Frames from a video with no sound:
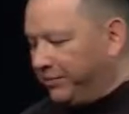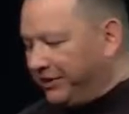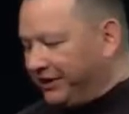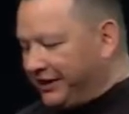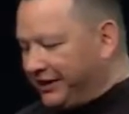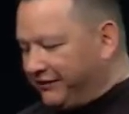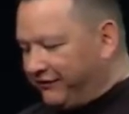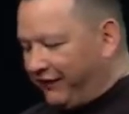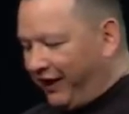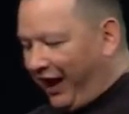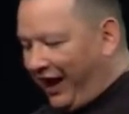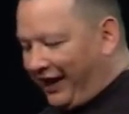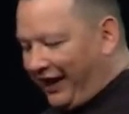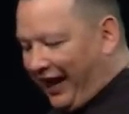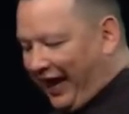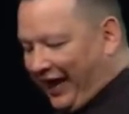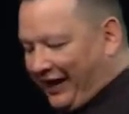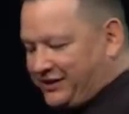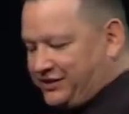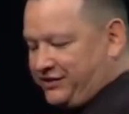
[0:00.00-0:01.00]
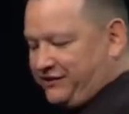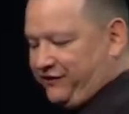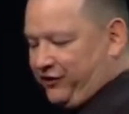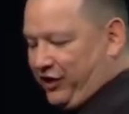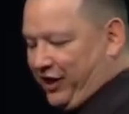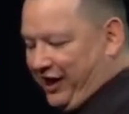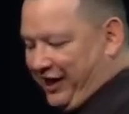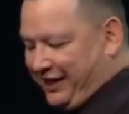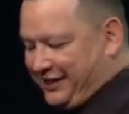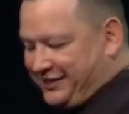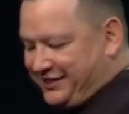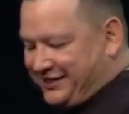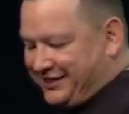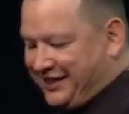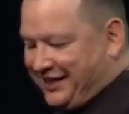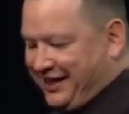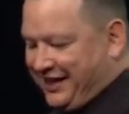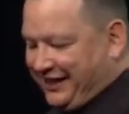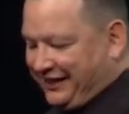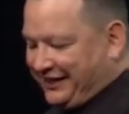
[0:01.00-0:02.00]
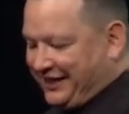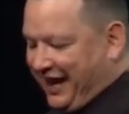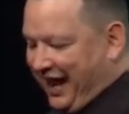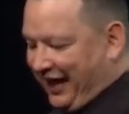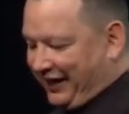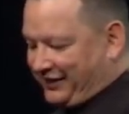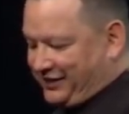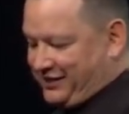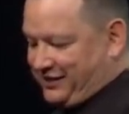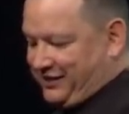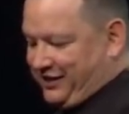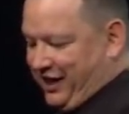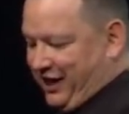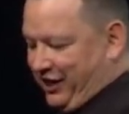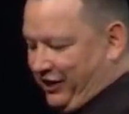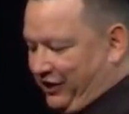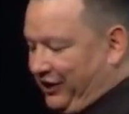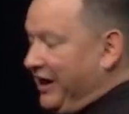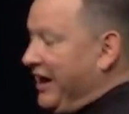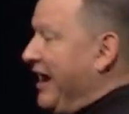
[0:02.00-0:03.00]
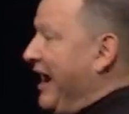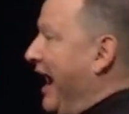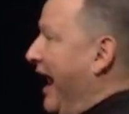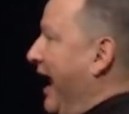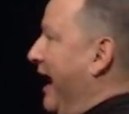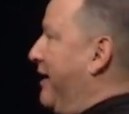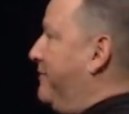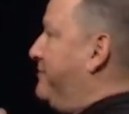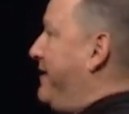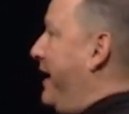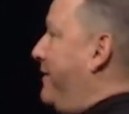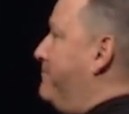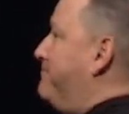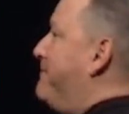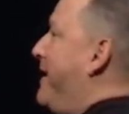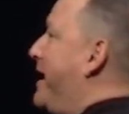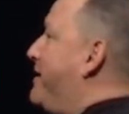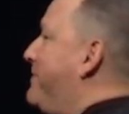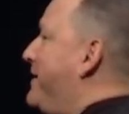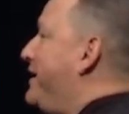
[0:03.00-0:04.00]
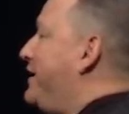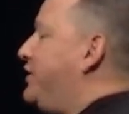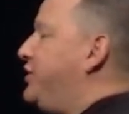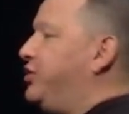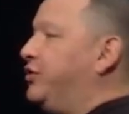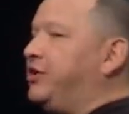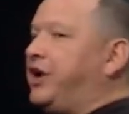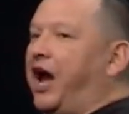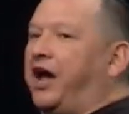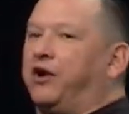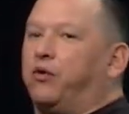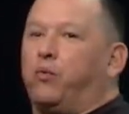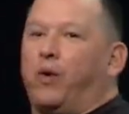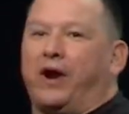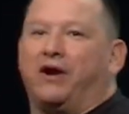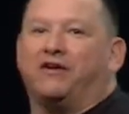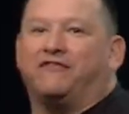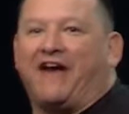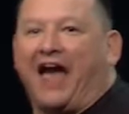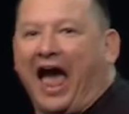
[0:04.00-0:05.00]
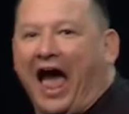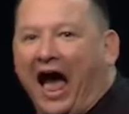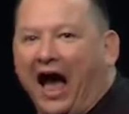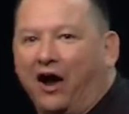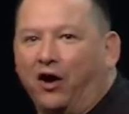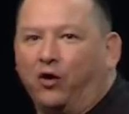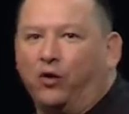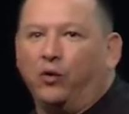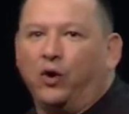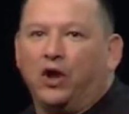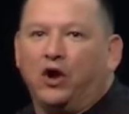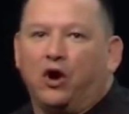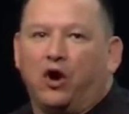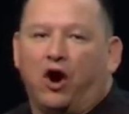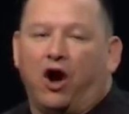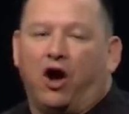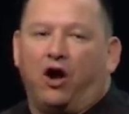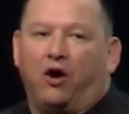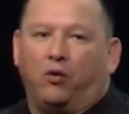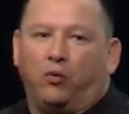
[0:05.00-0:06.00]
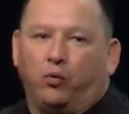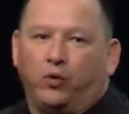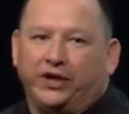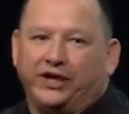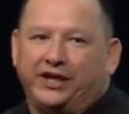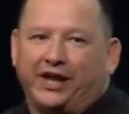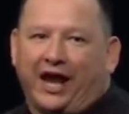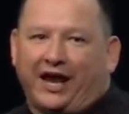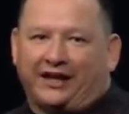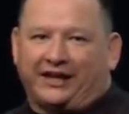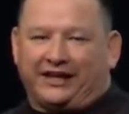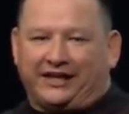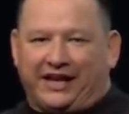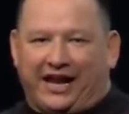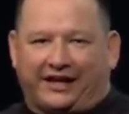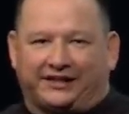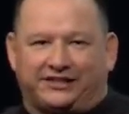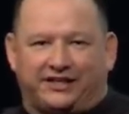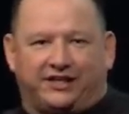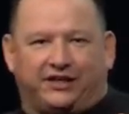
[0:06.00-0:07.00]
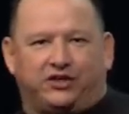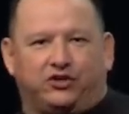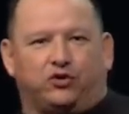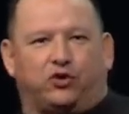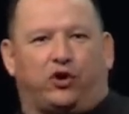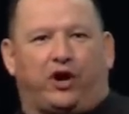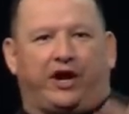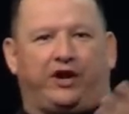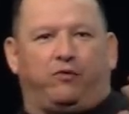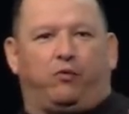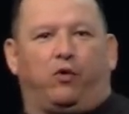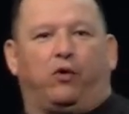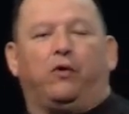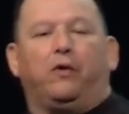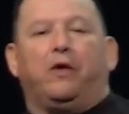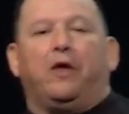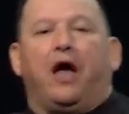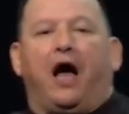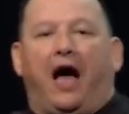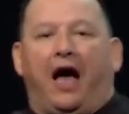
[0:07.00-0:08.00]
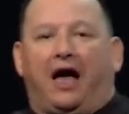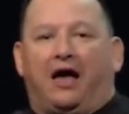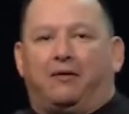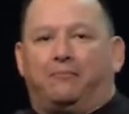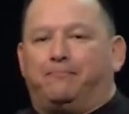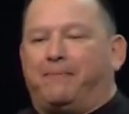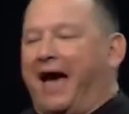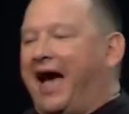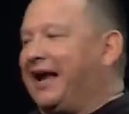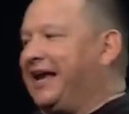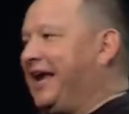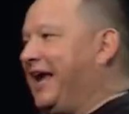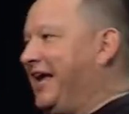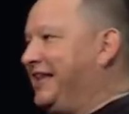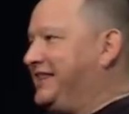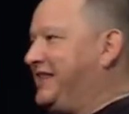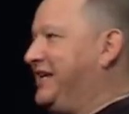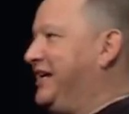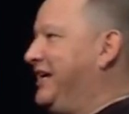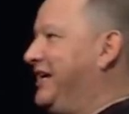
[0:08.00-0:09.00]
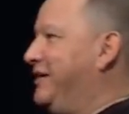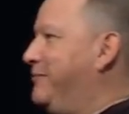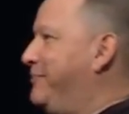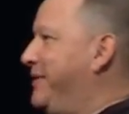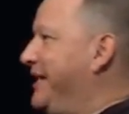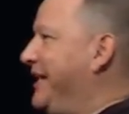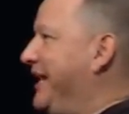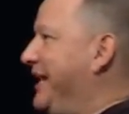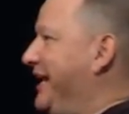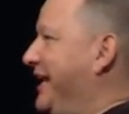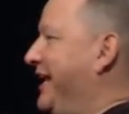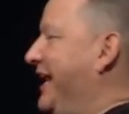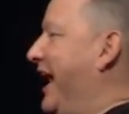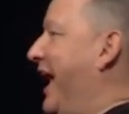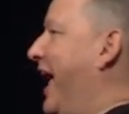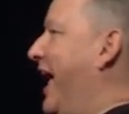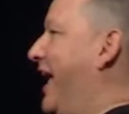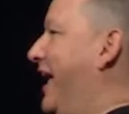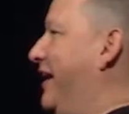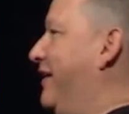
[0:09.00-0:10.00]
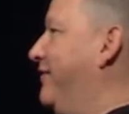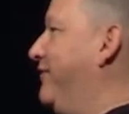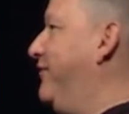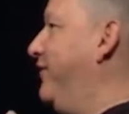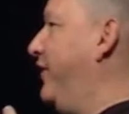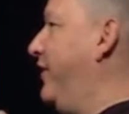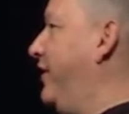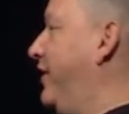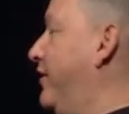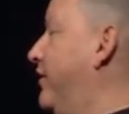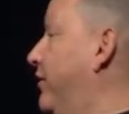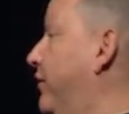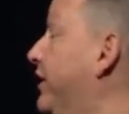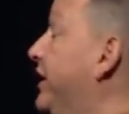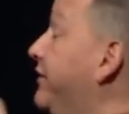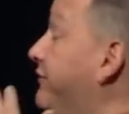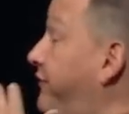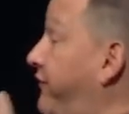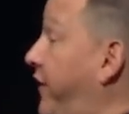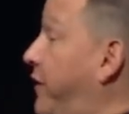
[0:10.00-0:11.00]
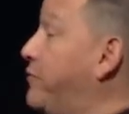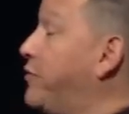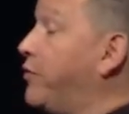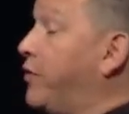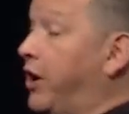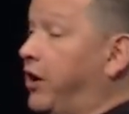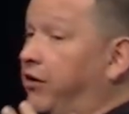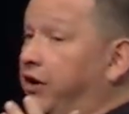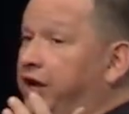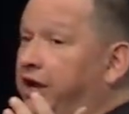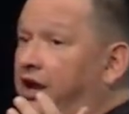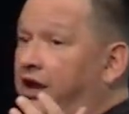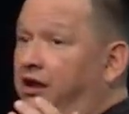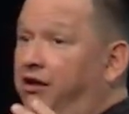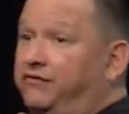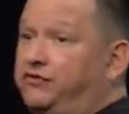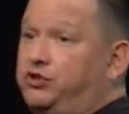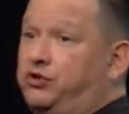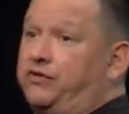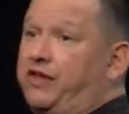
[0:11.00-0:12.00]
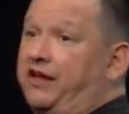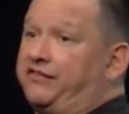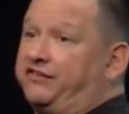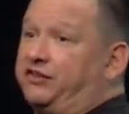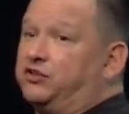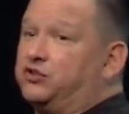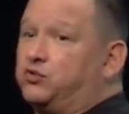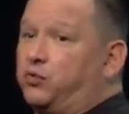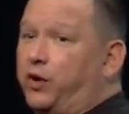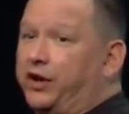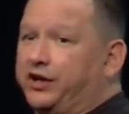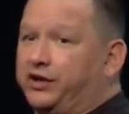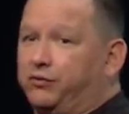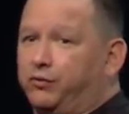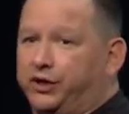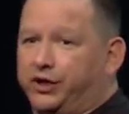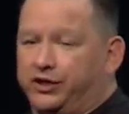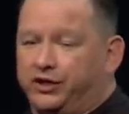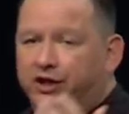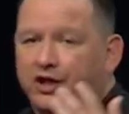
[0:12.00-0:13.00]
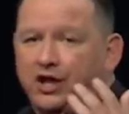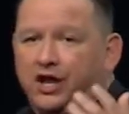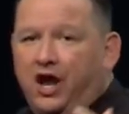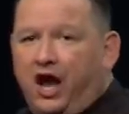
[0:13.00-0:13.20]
believe God has for us next there. Now, maybe you're not aware of how we got connected in Ukraine. Well, back at the beginning of, or in February of 2020, when